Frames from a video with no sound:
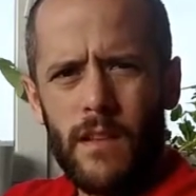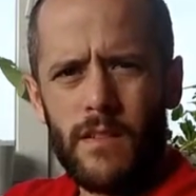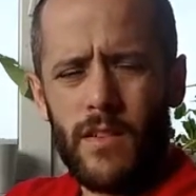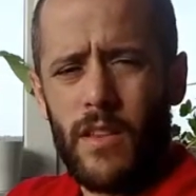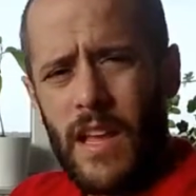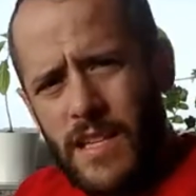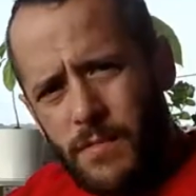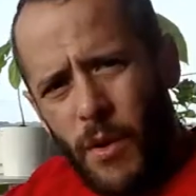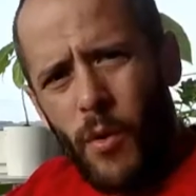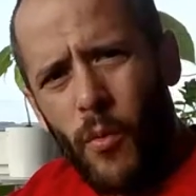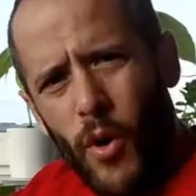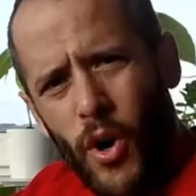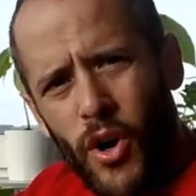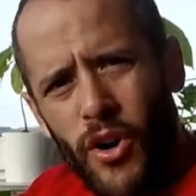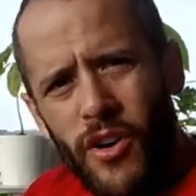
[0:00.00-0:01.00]
So that's my
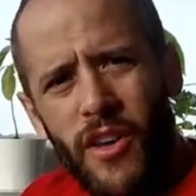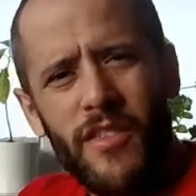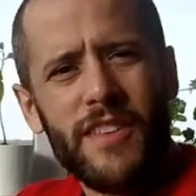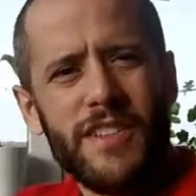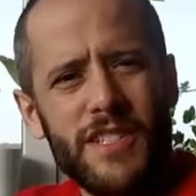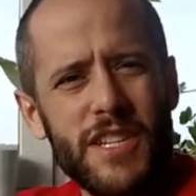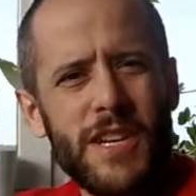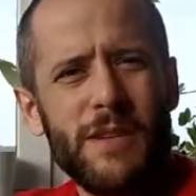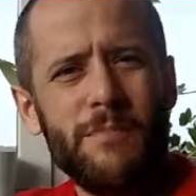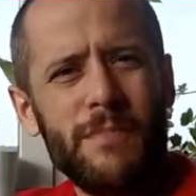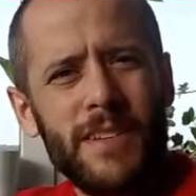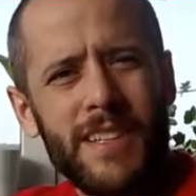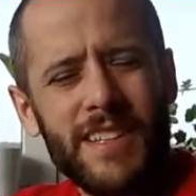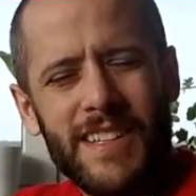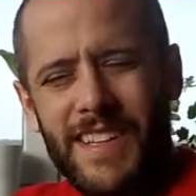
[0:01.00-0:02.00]
word on the
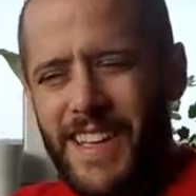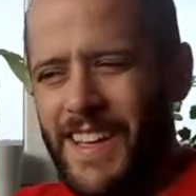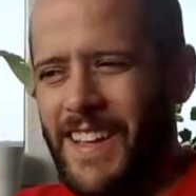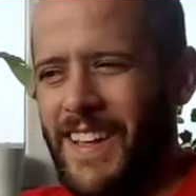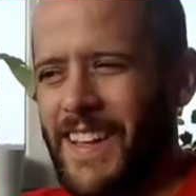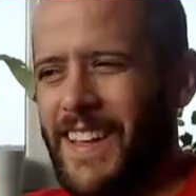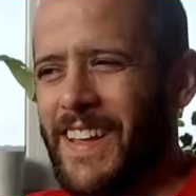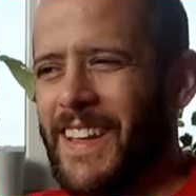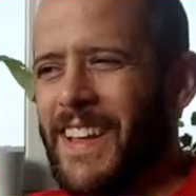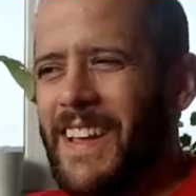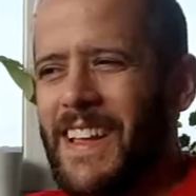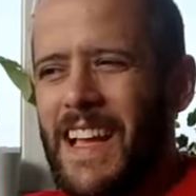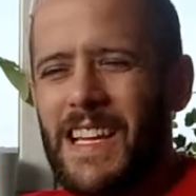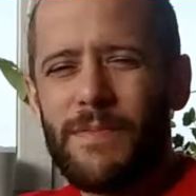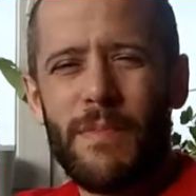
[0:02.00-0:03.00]
gym.
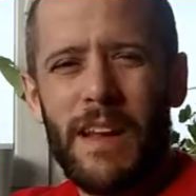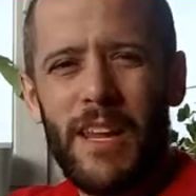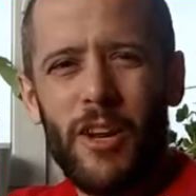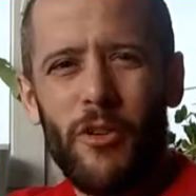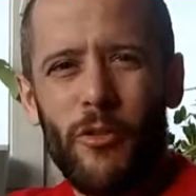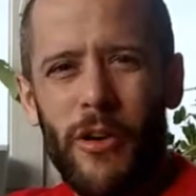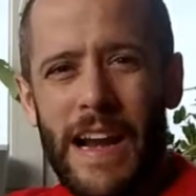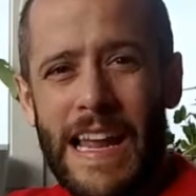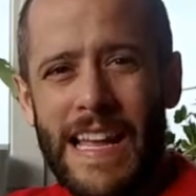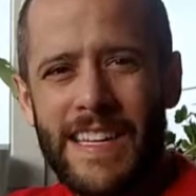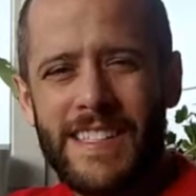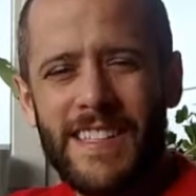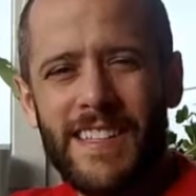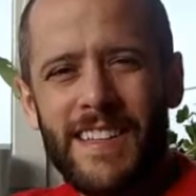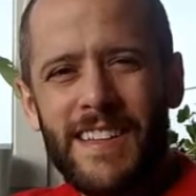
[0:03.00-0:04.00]
That's my little
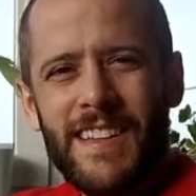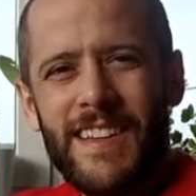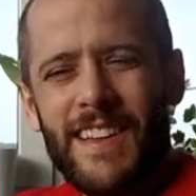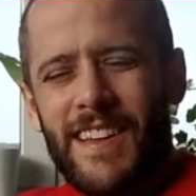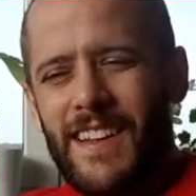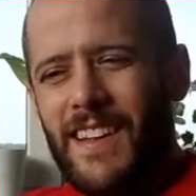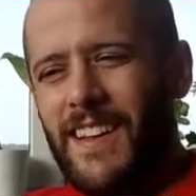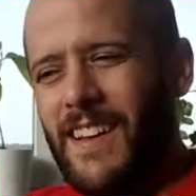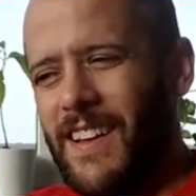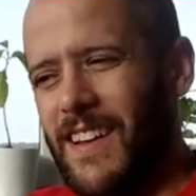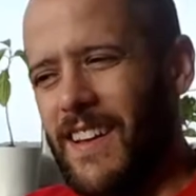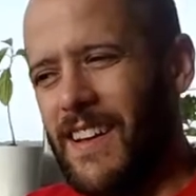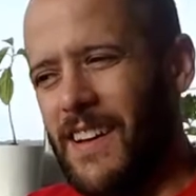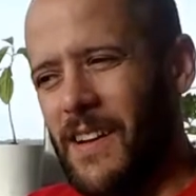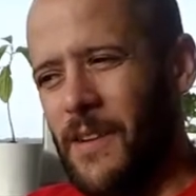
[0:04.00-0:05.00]
rant.
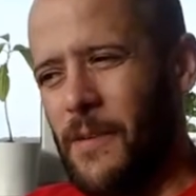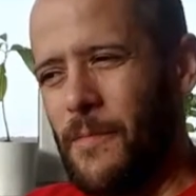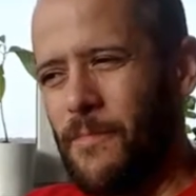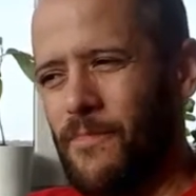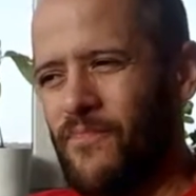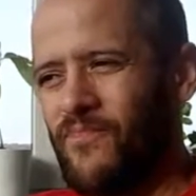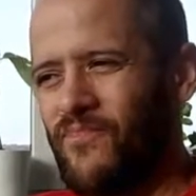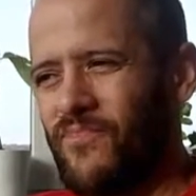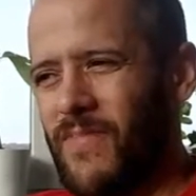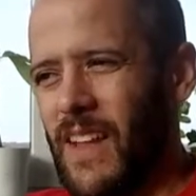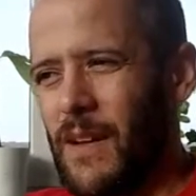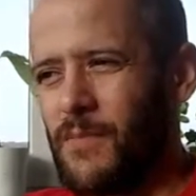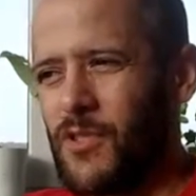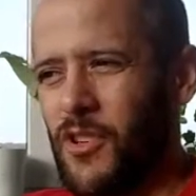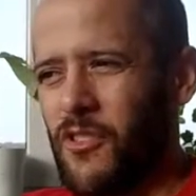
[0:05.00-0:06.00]

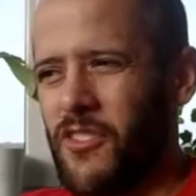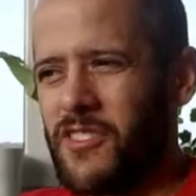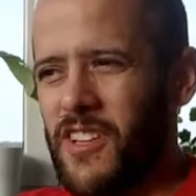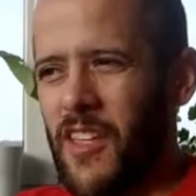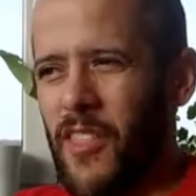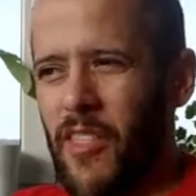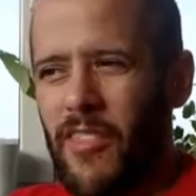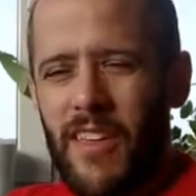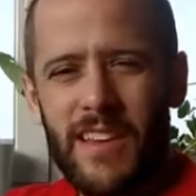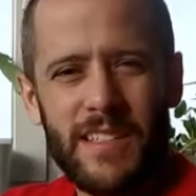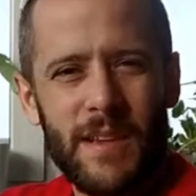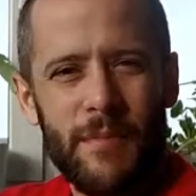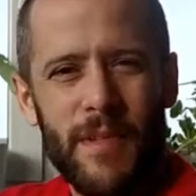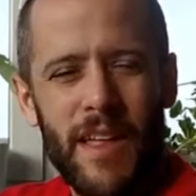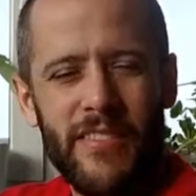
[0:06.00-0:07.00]
I'm sure there's other
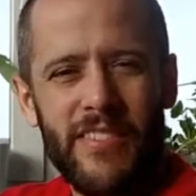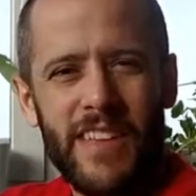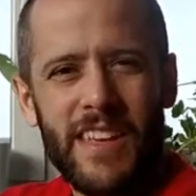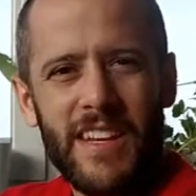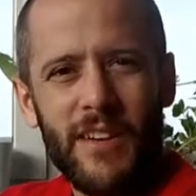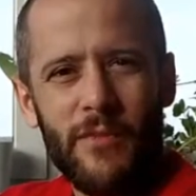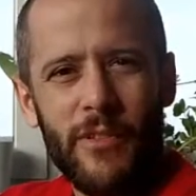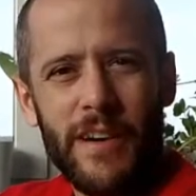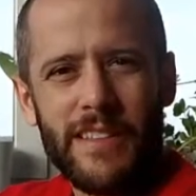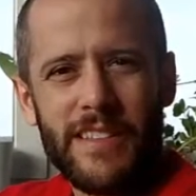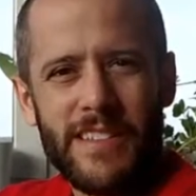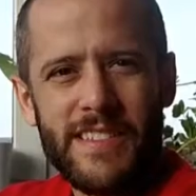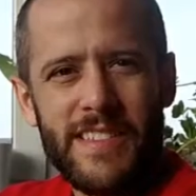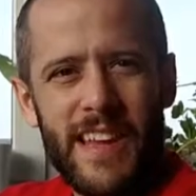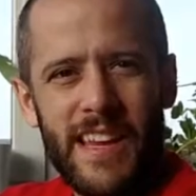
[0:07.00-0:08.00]
things I'm not thinking of right
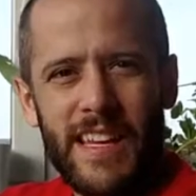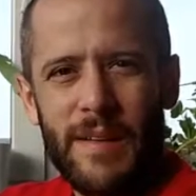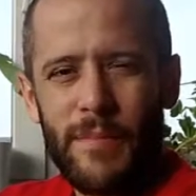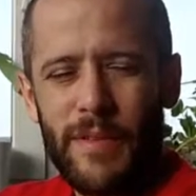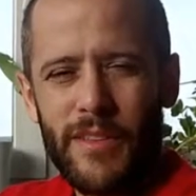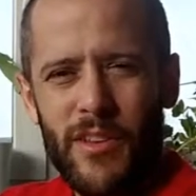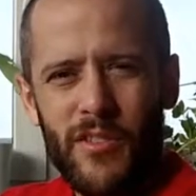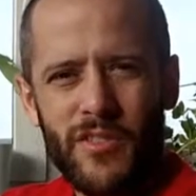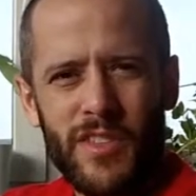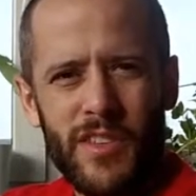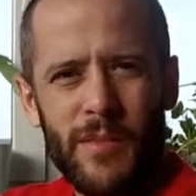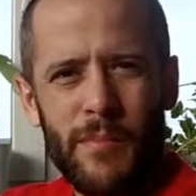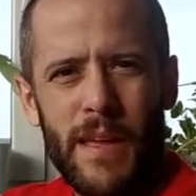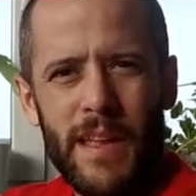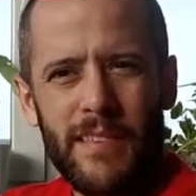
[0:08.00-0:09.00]
this second, but those are
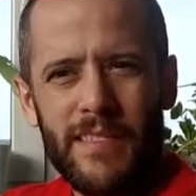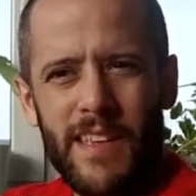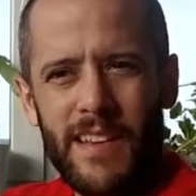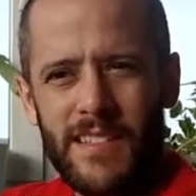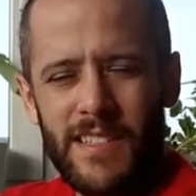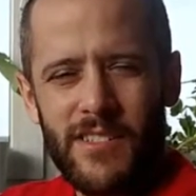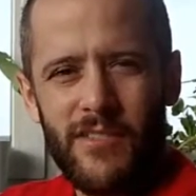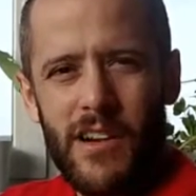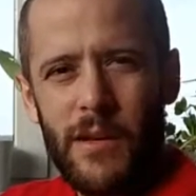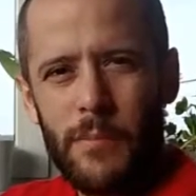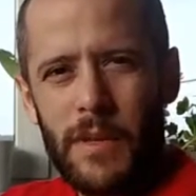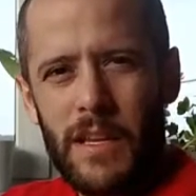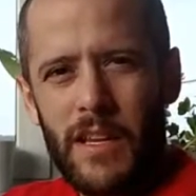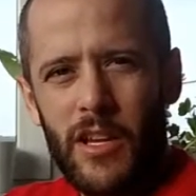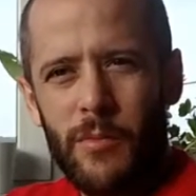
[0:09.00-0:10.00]
the main things that
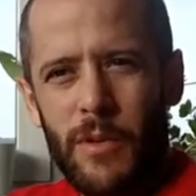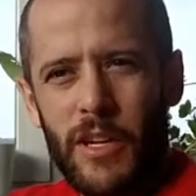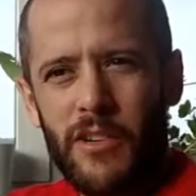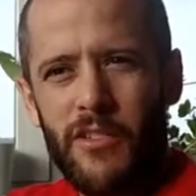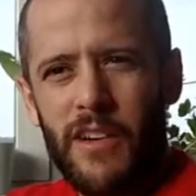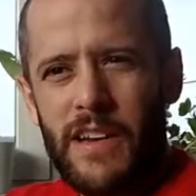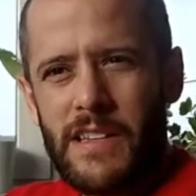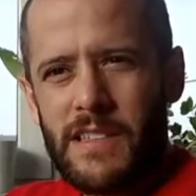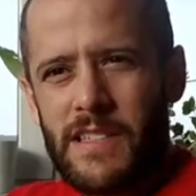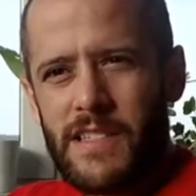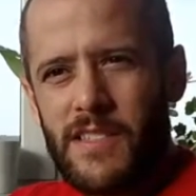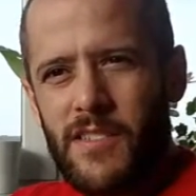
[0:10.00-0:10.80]
drive me a little bit crazy.